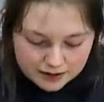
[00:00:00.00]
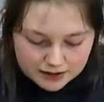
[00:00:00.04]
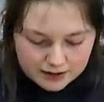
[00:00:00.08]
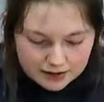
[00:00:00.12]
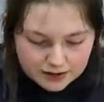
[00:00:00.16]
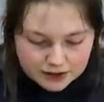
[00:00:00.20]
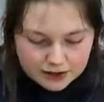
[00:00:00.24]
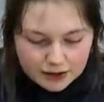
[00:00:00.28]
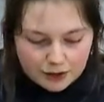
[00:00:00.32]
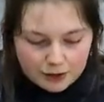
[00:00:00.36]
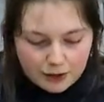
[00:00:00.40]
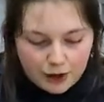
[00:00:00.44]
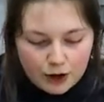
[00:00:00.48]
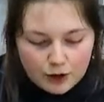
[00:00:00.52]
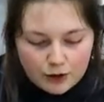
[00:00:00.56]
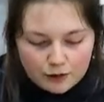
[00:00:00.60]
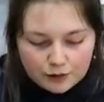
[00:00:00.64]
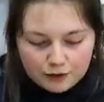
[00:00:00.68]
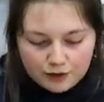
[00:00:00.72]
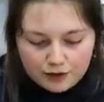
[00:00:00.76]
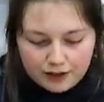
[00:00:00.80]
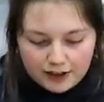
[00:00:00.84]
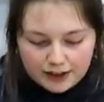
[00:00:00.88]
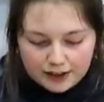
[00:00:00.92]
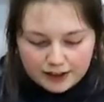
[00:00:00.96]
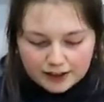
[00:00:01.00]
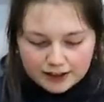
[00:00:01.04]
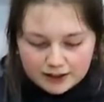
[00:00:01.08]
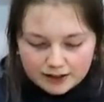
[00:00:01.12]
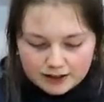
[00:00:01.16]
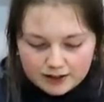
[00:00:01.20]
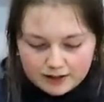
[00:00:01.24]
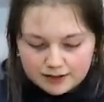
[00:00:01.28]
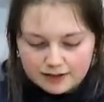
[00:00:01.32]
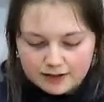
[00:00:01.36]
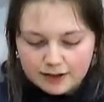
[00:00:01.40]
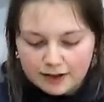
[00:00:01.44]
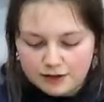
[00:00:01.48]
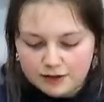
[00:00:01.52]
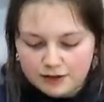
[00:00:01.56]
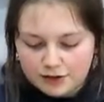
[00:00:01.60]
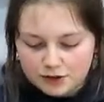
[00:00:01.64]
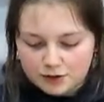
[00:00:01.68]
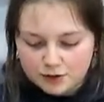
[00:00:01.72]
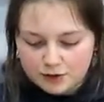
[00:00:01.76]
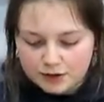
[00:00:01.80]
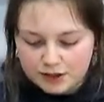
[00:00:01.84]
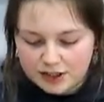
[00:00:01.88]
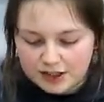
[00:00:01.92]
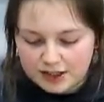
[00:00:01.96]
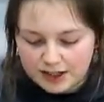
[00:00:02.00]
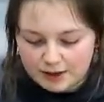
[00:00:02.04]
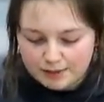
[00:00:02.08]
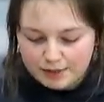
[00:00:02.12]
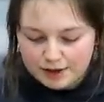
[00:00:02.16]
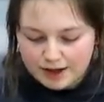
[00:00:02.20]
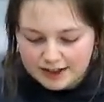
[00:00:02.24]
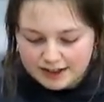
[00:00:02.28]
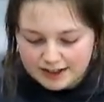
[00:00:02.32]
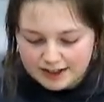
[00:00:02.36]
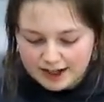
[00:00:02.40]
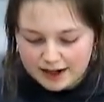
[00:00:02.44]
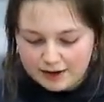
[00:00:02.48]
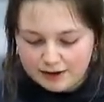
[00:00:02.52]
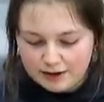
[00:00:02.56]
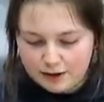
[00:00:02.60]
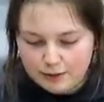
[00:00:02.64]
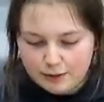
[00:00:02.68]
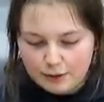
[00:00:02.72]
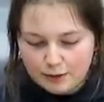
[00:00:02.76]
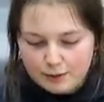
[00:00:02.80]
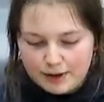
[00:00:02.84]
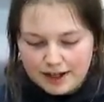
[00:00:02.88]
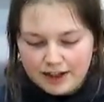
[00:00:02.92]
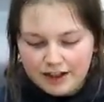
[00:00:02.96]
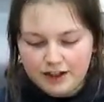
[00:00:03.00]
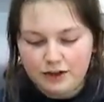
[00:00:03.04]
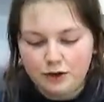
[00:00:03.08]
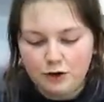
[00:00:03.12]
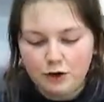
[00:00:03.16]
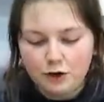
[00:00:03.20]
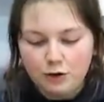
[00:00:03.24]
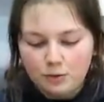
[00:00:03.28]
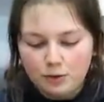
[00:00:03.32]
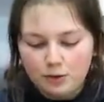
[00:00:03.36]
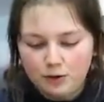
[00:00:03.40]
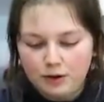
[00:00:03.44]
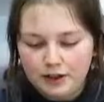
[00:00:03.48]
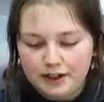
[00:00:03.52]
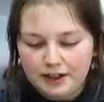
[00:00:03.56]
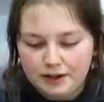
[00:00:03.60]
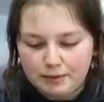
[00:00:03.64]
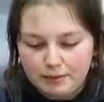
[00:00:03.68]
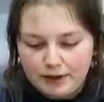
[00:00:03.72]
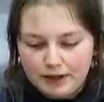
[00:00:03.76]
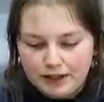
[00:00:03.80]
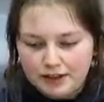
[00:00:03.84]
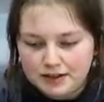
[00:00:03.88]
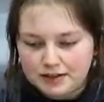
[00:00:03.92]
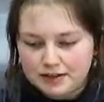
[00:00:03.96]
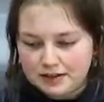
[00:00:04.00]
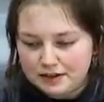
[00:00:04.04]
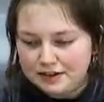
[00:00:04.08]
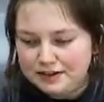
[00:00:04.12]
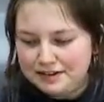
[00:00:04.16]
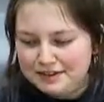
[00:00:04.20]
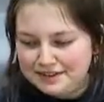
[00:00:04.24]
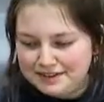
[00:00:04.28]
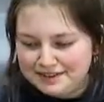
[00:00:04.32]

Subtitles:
So hopefully I'll squish that back down and we'll make a normal looking pizza.